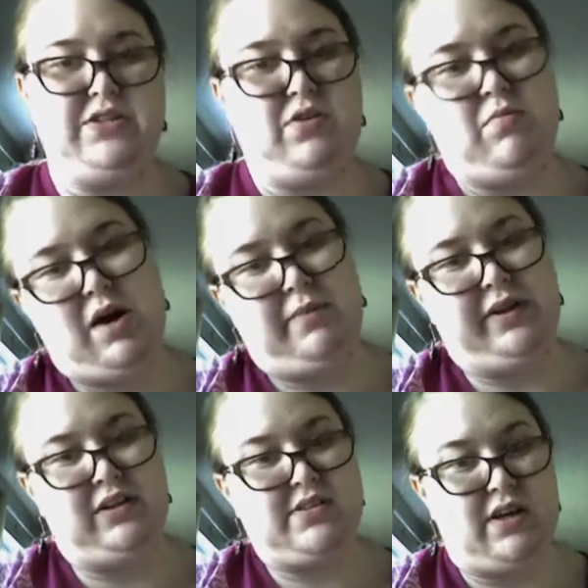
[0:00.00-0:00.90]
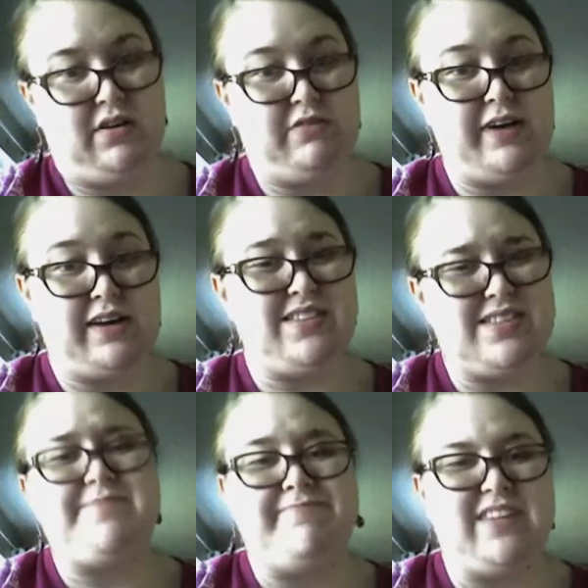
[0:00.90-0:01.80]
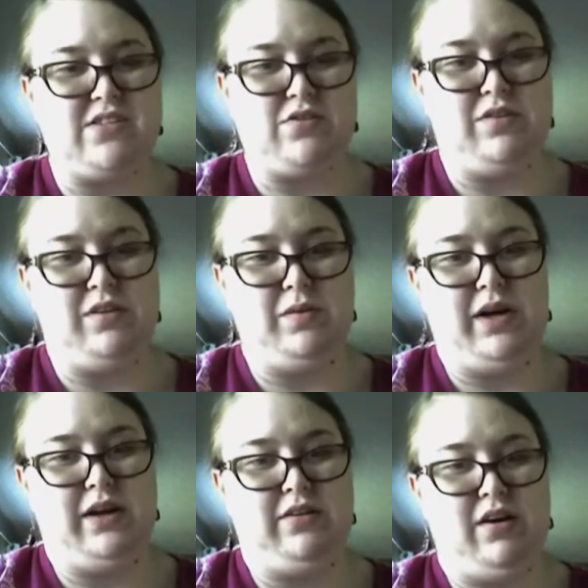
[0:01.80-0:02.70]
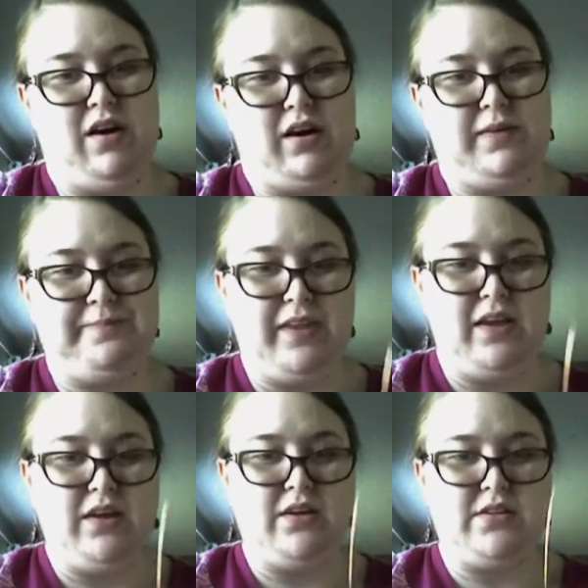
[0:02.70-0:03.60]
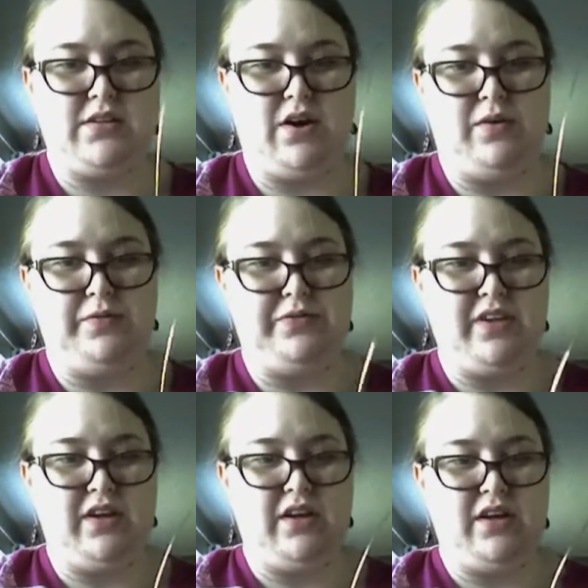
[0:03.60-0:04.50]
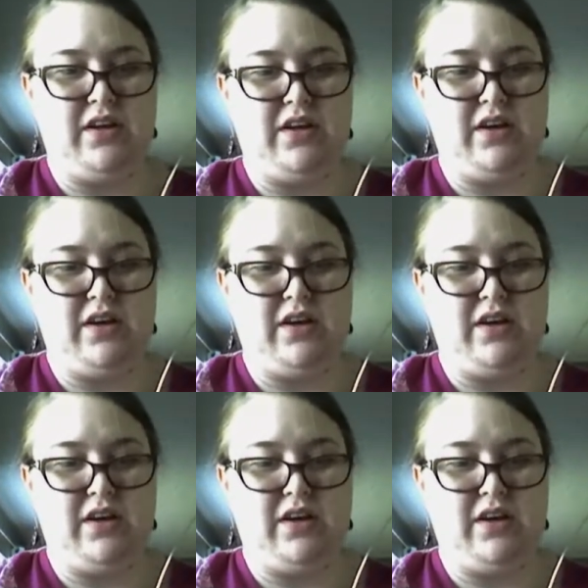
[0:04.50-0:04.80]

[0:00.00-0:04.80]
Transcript: I hope you guys don't mind my little sound effects. That's sort of the way I talk. So,